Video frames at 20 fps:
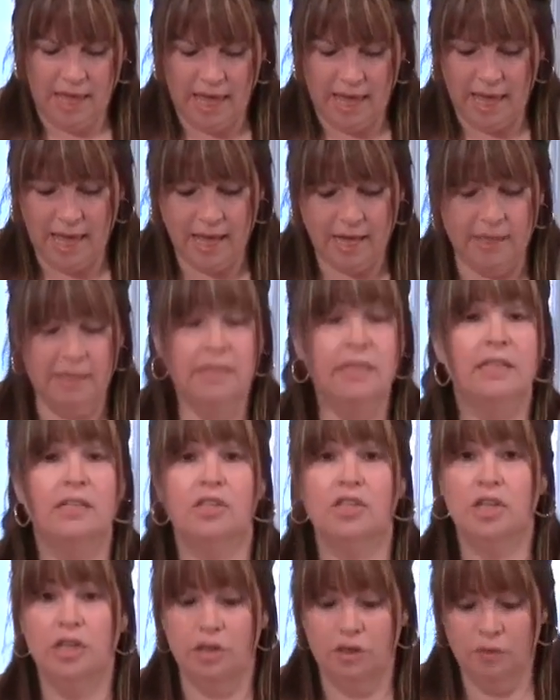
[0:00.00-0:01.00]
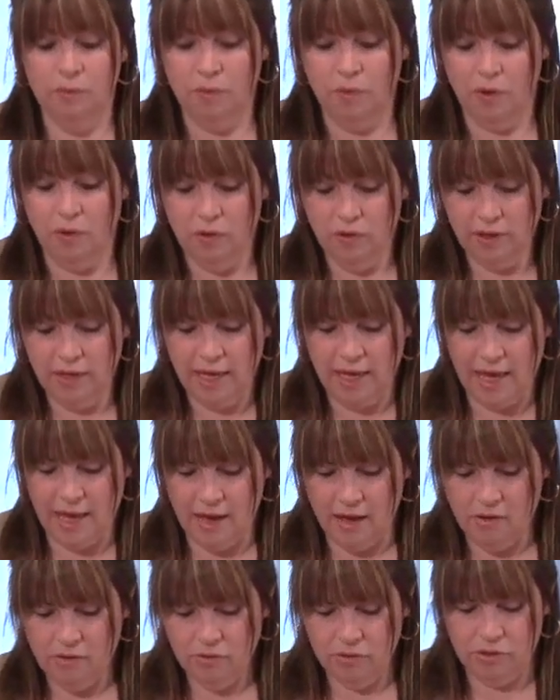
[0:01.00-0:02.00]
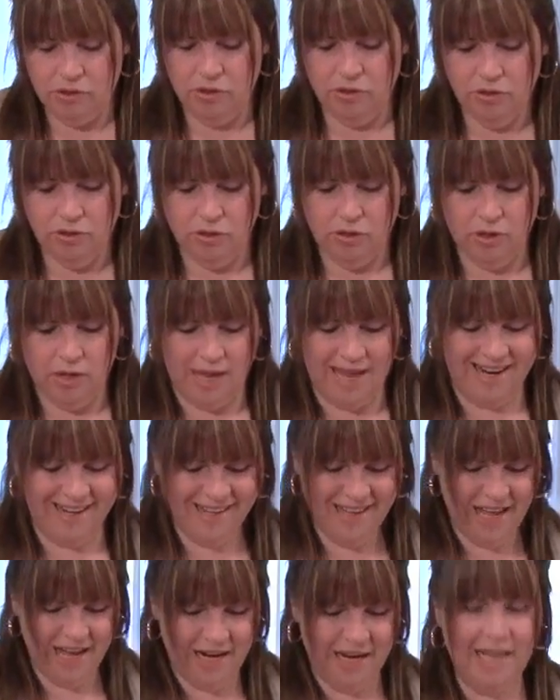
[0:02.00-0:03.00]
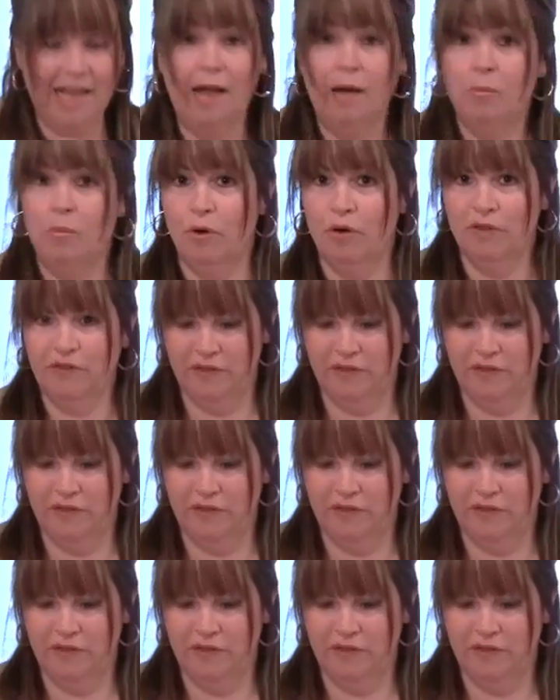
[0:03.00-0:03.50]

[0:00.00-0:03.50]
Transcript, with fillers: and continue rolling out and cutting out more